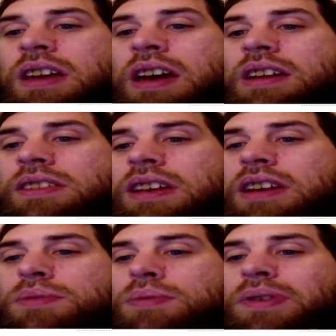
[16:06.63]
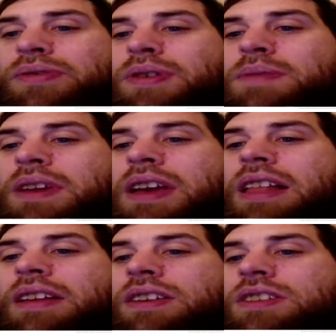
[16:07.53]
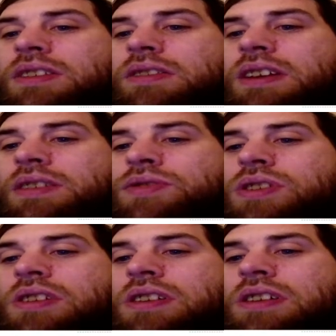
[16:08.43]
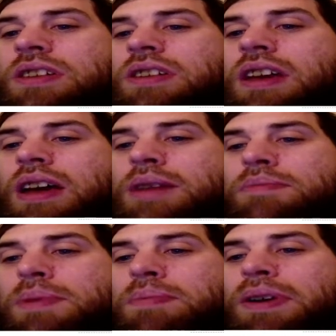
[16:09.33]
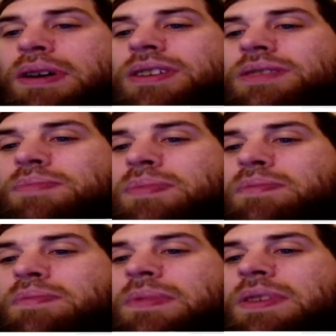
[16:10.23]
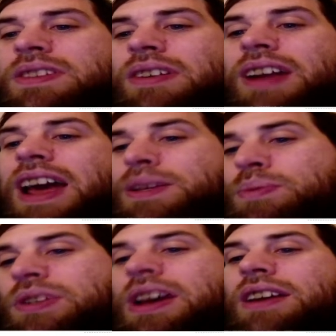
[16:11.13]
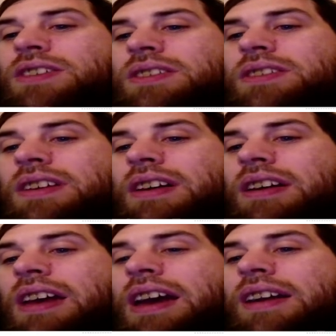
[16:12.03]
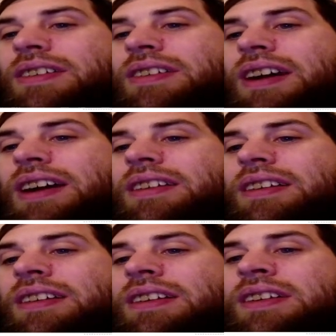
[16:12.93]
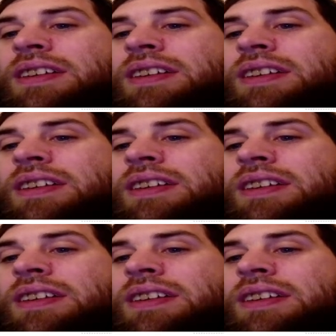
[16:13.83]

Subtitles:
Gains hexproof from the color until end of turn. Can't be blocked. So it has protection. Okay, alright.